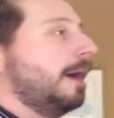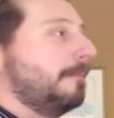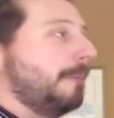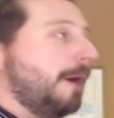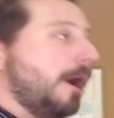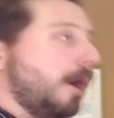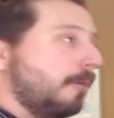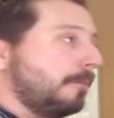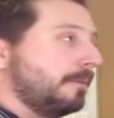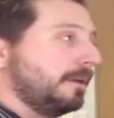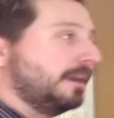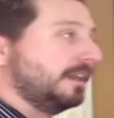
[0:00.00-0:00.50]

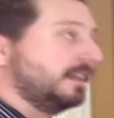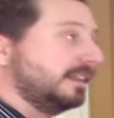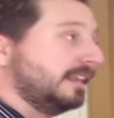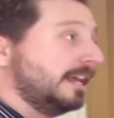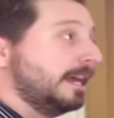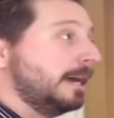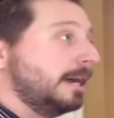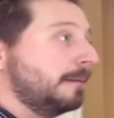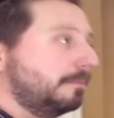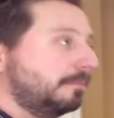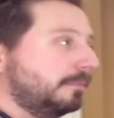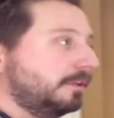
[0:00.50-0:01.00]
helping
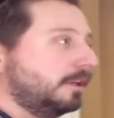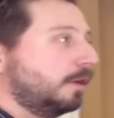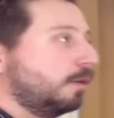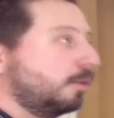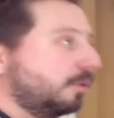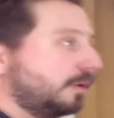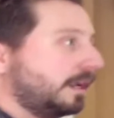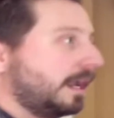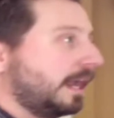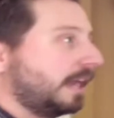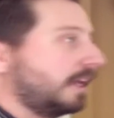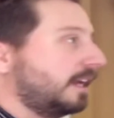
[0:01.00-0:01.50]
them, you
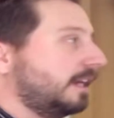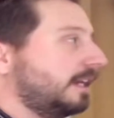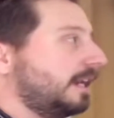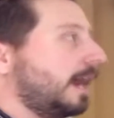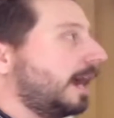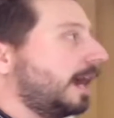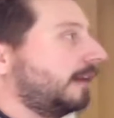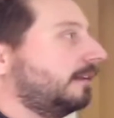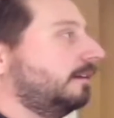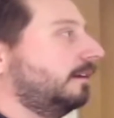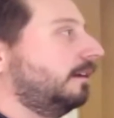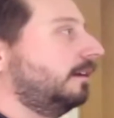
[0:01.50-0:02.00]
know, get
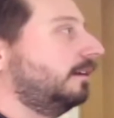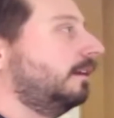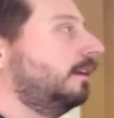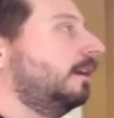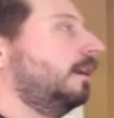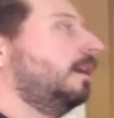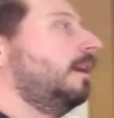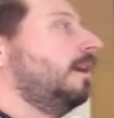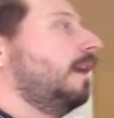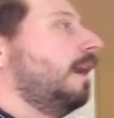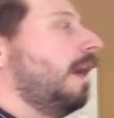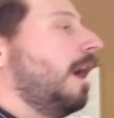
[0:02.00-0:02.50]
connected.
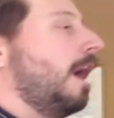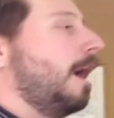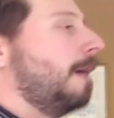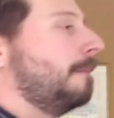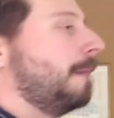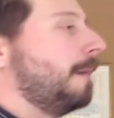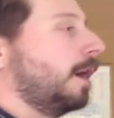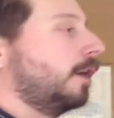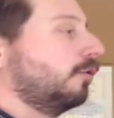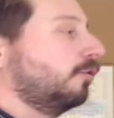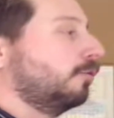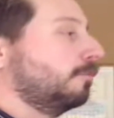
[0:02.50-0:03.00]

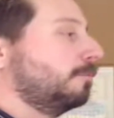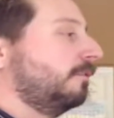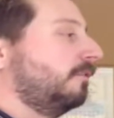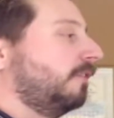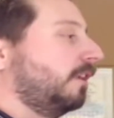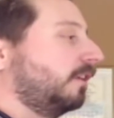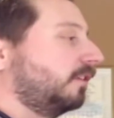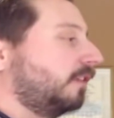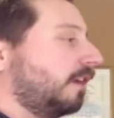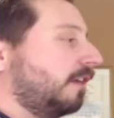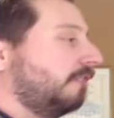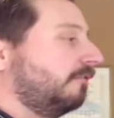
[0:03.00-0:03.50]
A group of
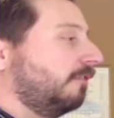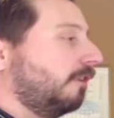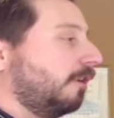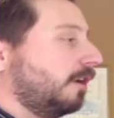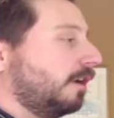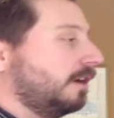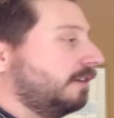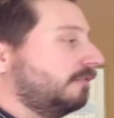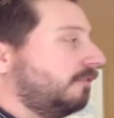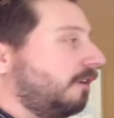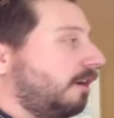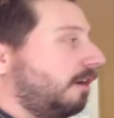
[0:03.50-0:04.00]
us got
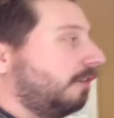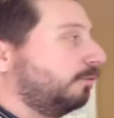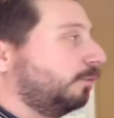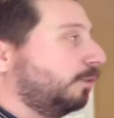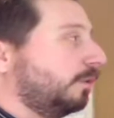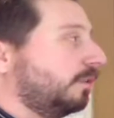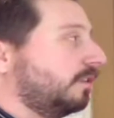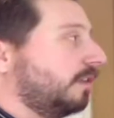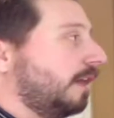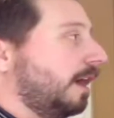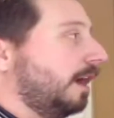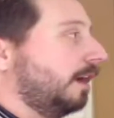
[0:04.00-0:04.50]
very involved
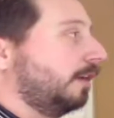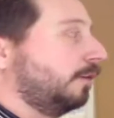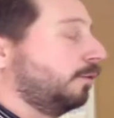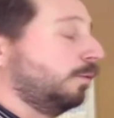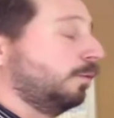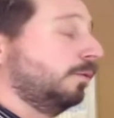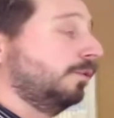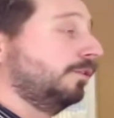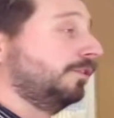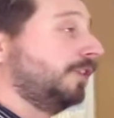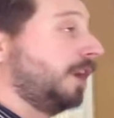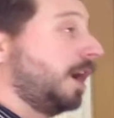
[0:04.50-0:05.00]
with
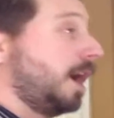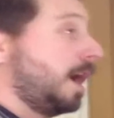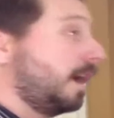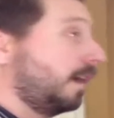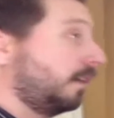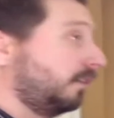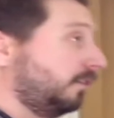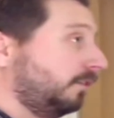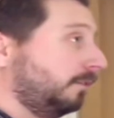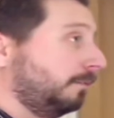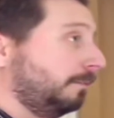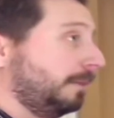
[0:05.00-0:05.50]
Google
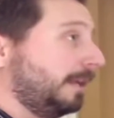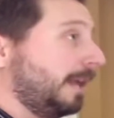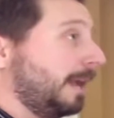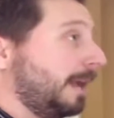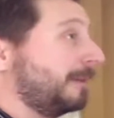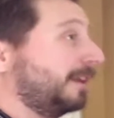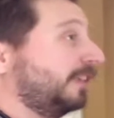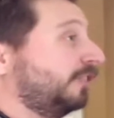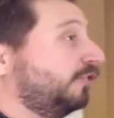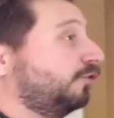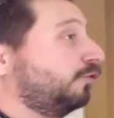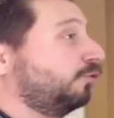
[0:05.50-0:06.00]
Docs. It
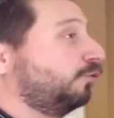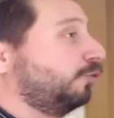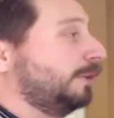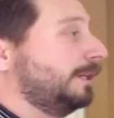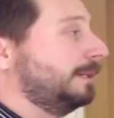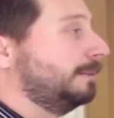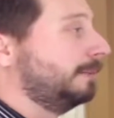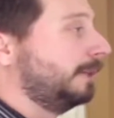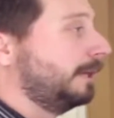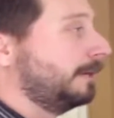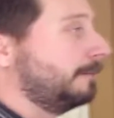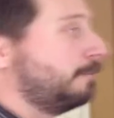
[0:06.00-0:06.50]
became
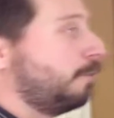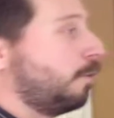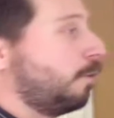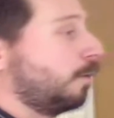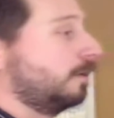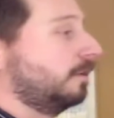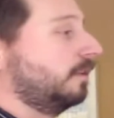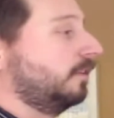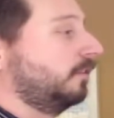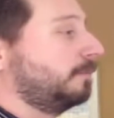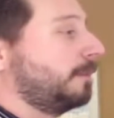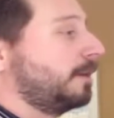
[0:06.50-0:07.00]
extremely
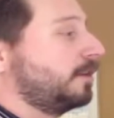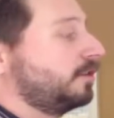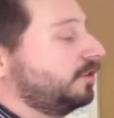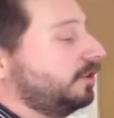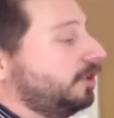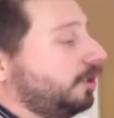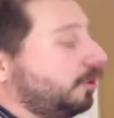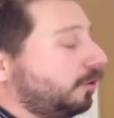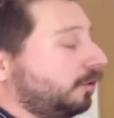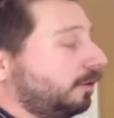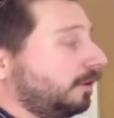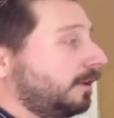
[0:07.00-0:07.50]
important,
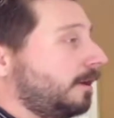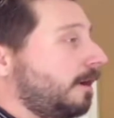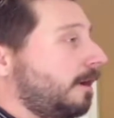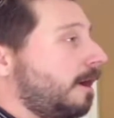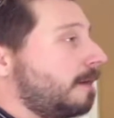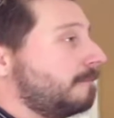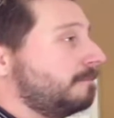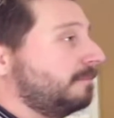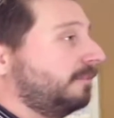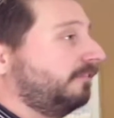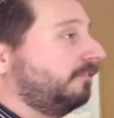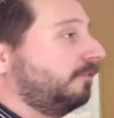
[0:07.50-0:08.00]
especially early
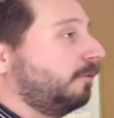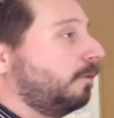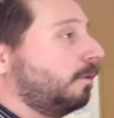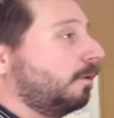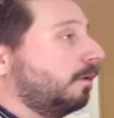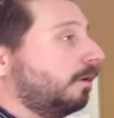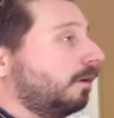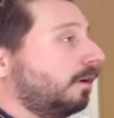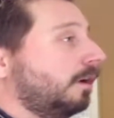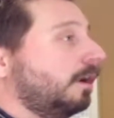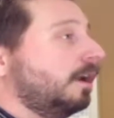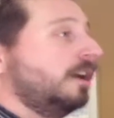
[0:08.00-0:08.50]
on
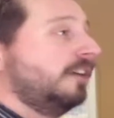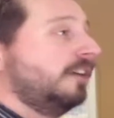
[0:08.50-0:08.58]
before